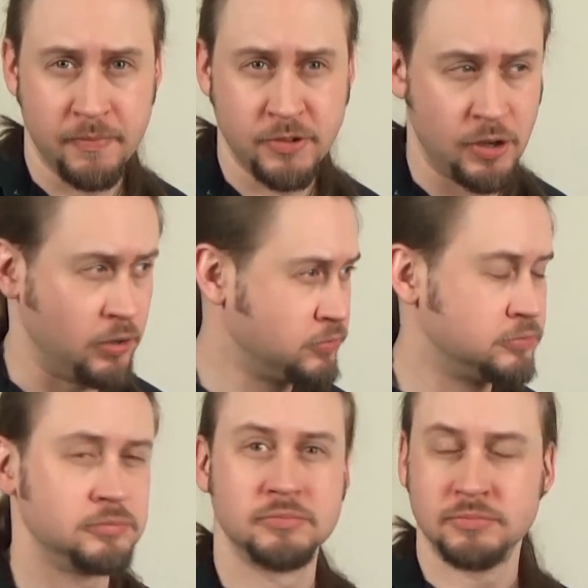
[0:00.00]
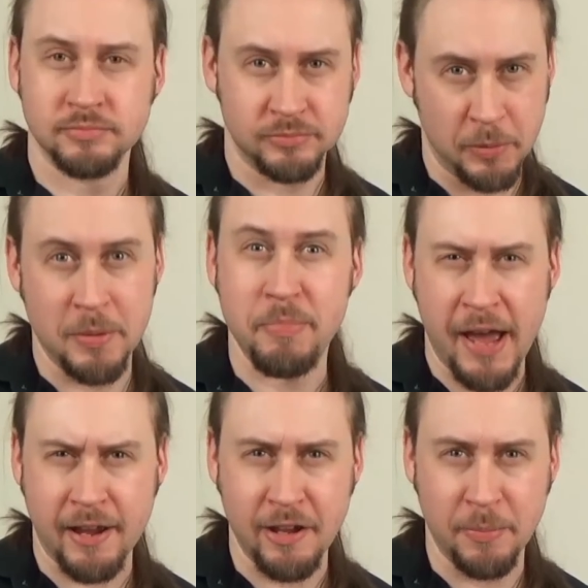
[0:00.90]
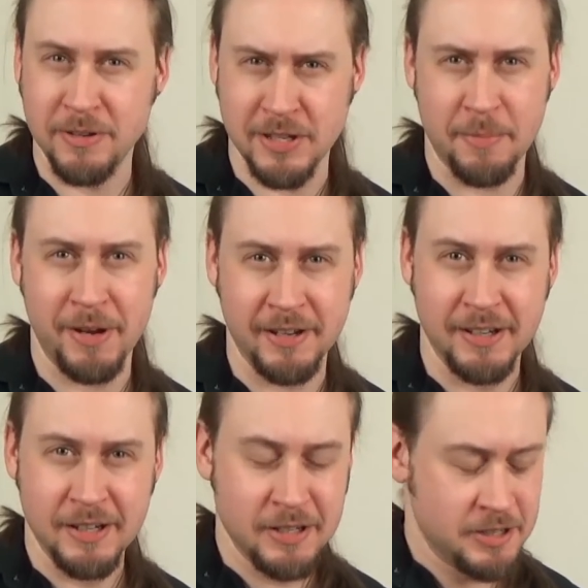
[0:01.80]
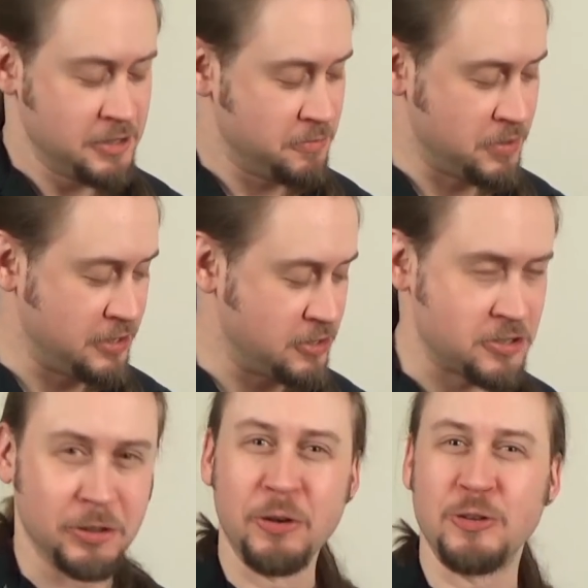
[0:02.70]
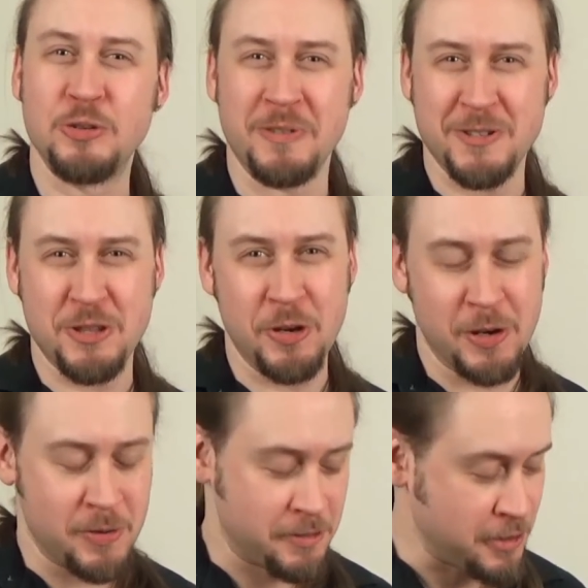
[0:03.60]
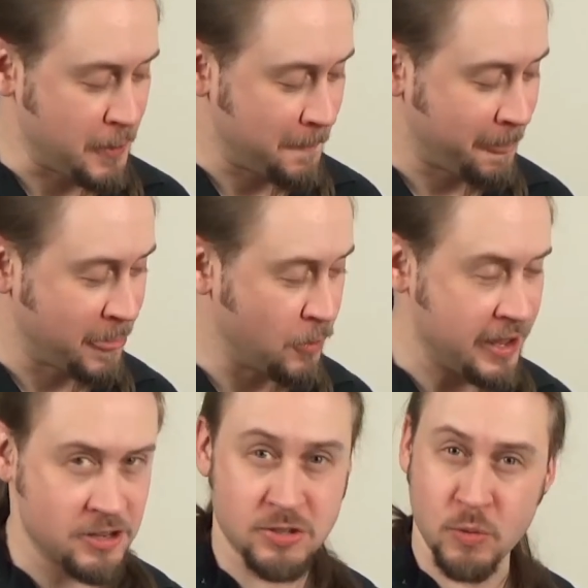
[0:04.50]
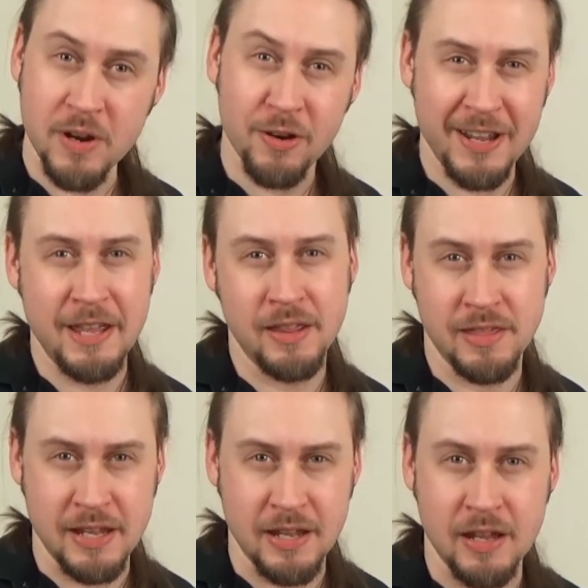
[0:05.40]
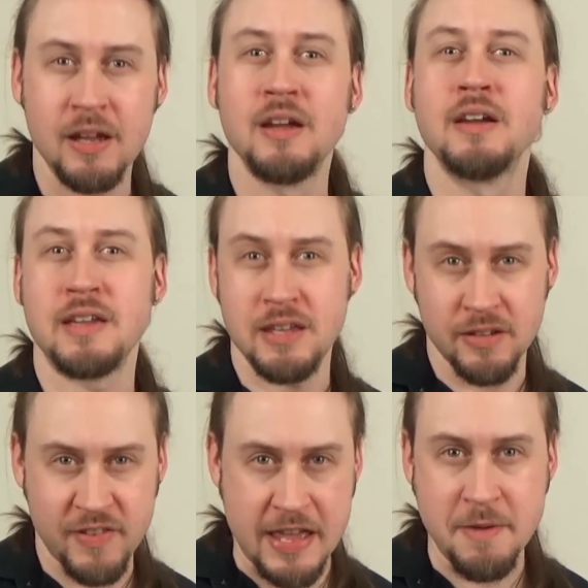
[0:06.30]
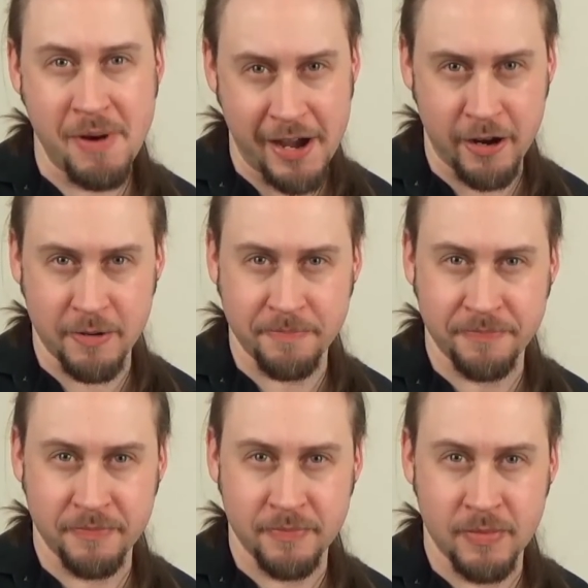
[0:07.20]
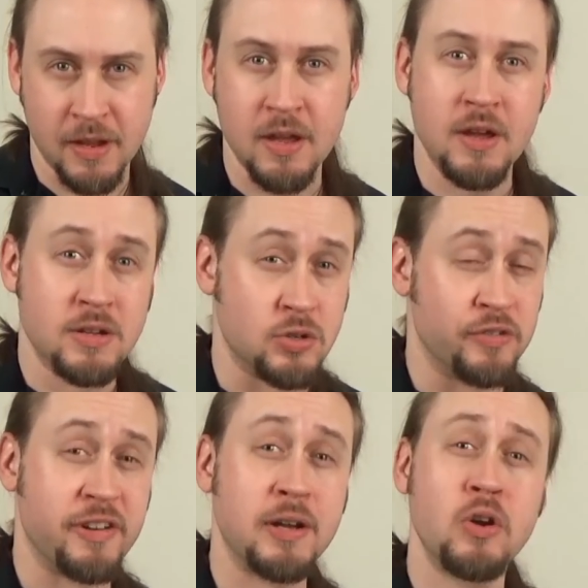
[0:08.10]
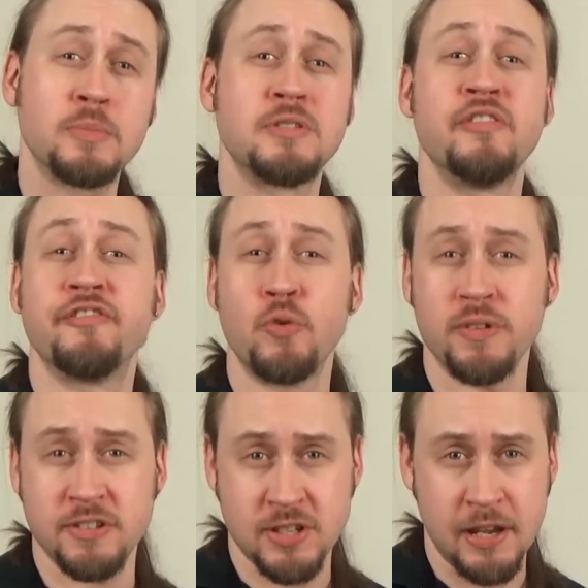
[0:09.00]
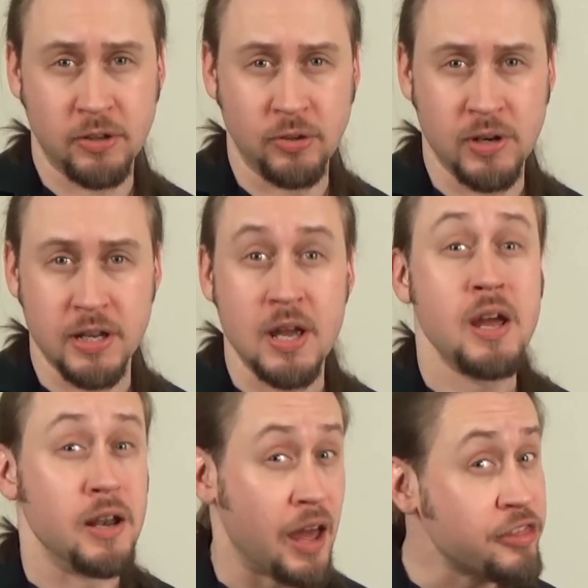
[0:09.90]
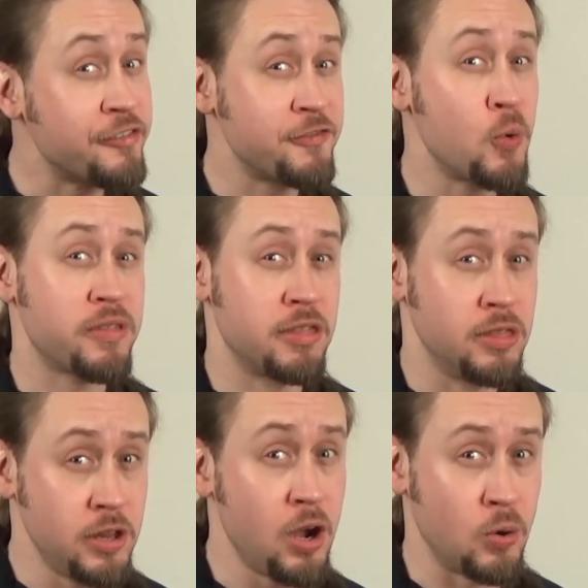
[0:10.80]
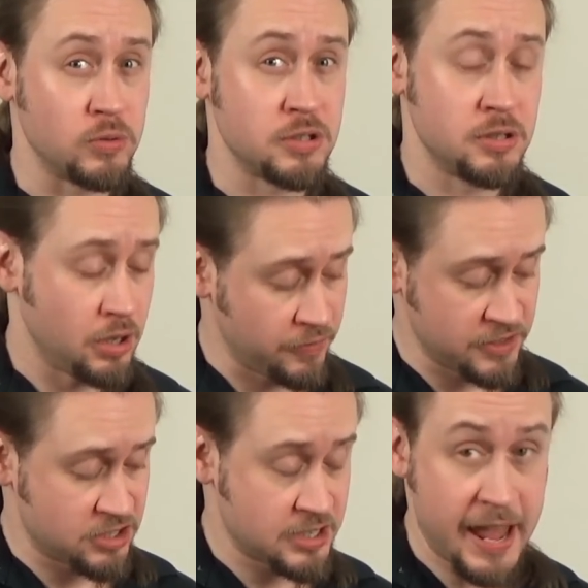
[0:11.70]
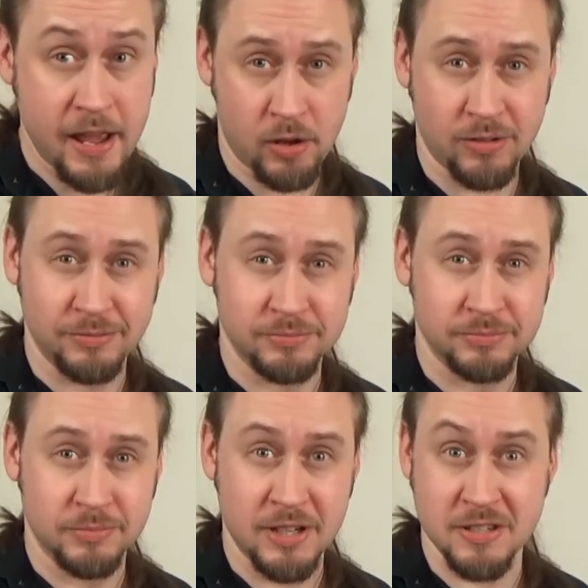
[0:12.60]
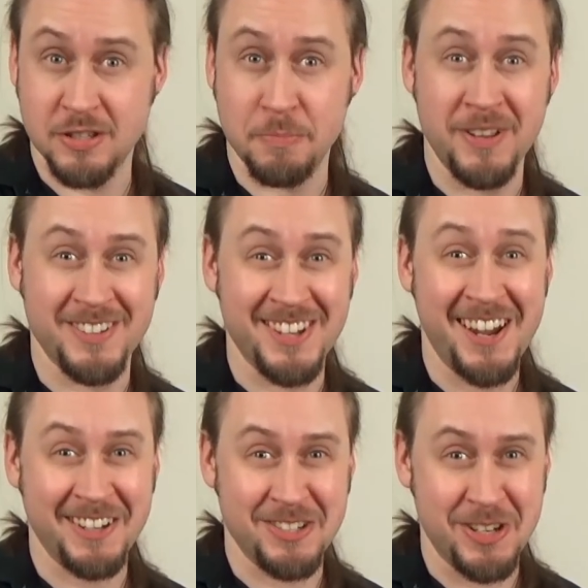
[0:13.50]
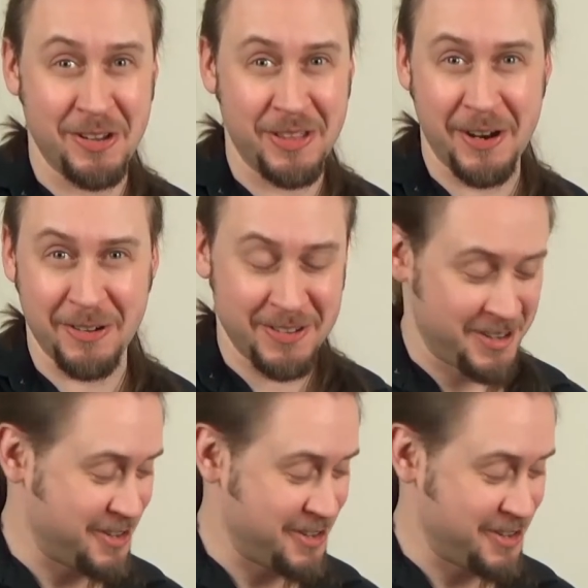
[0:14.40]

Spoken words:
So let me back up, because that might be just a little too much theory right there. Okay, so we are in the key of E minor. So if I go up to the 4th scale degree, not the 4th note of the scale, because it's a pentatonic scale, that'll